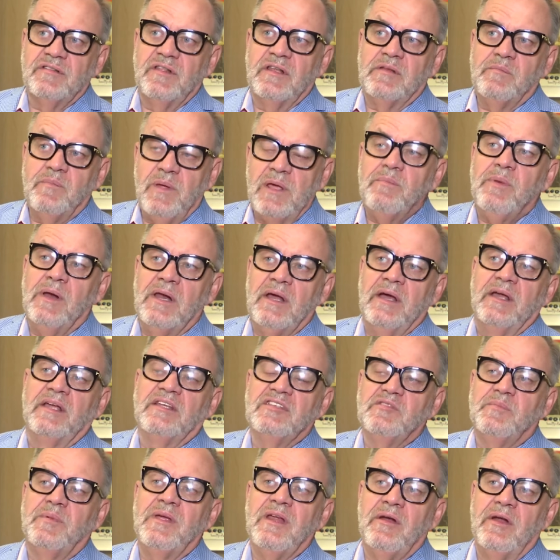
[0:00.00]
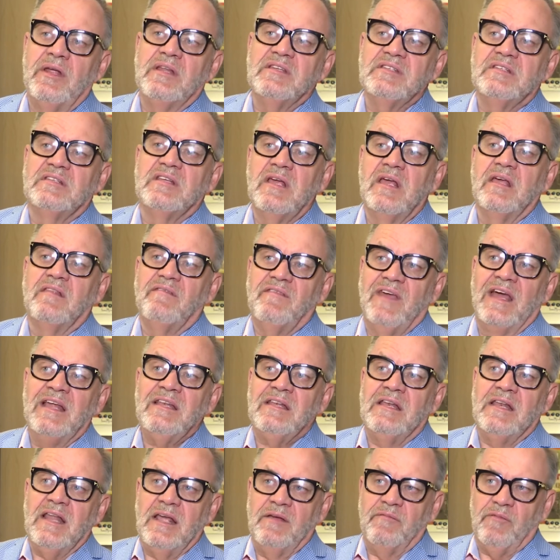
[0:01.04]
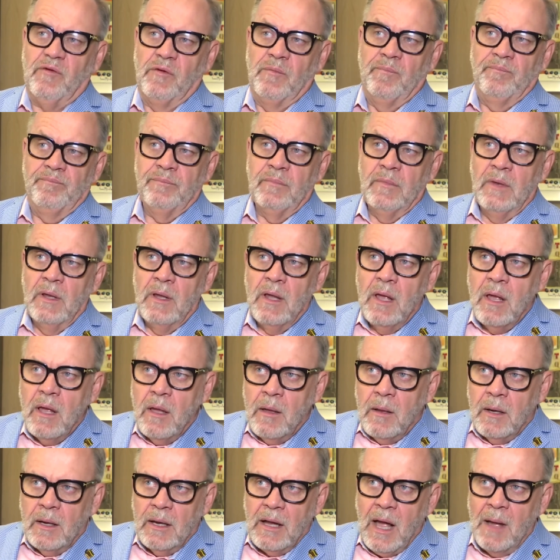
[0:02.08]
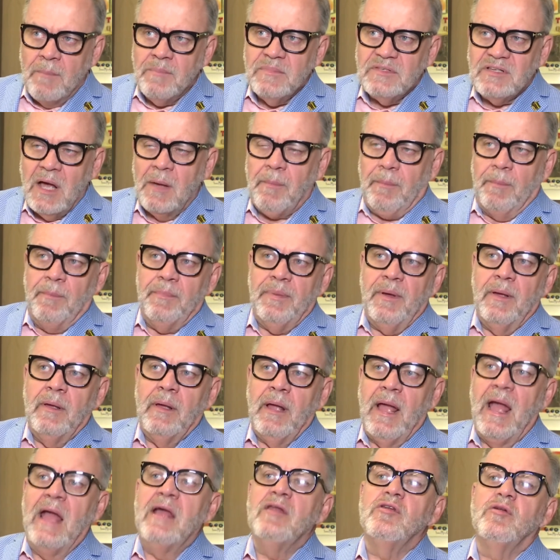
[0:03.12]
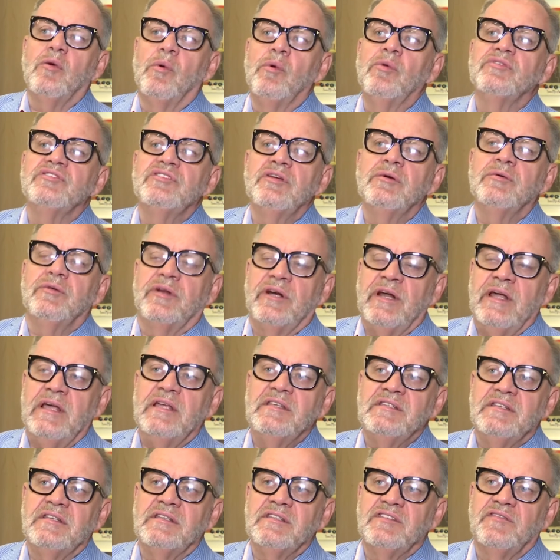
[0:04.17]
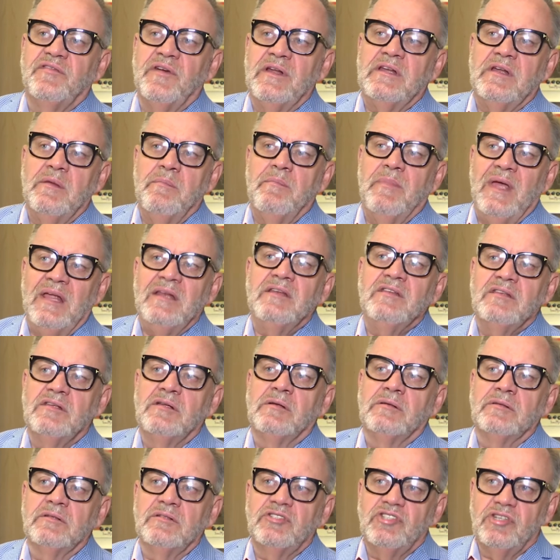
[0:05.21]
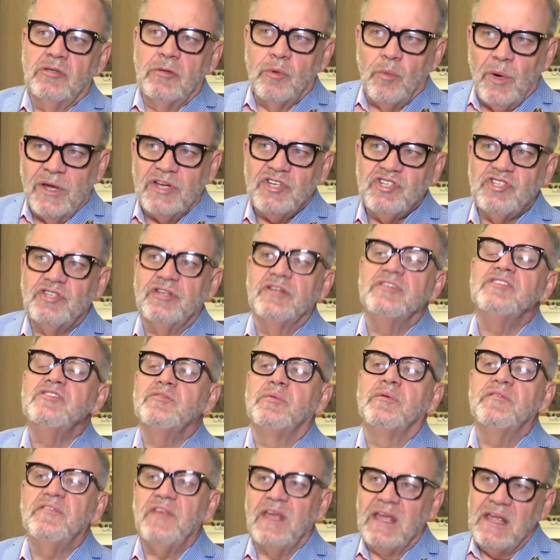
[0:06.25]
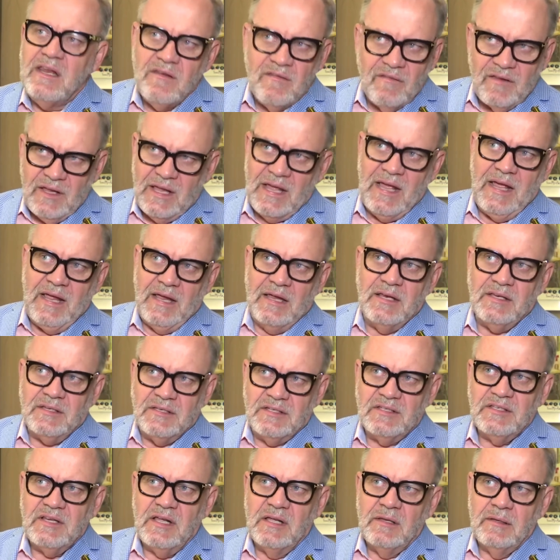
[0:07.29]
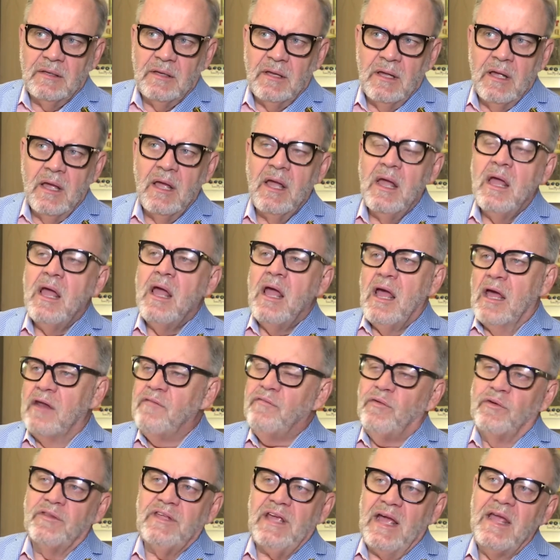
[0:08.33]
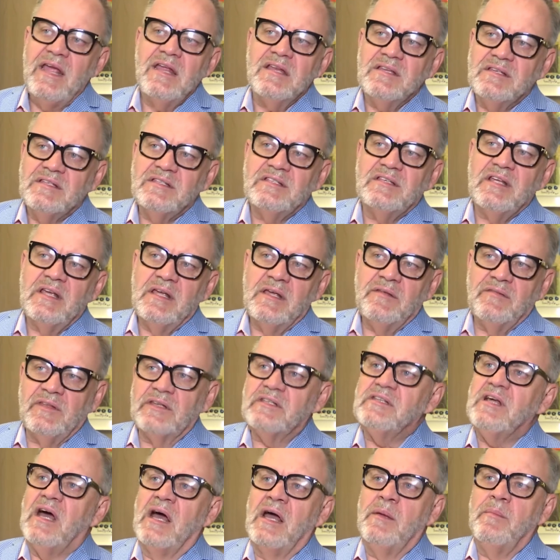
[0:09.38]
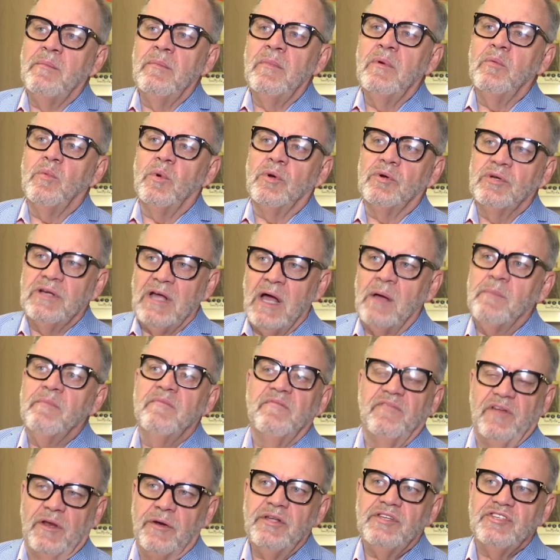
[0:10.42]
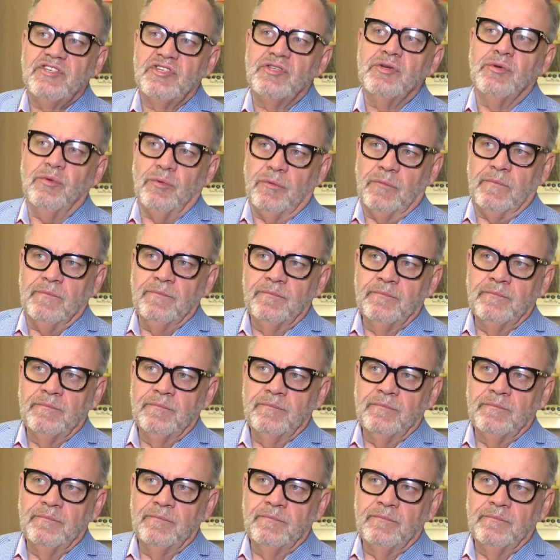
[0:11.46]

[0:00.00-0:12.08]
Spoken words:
that people are experiencing at that level comes up and also raises fundamental questions within the ANC. And for the ANC, the time will come very soon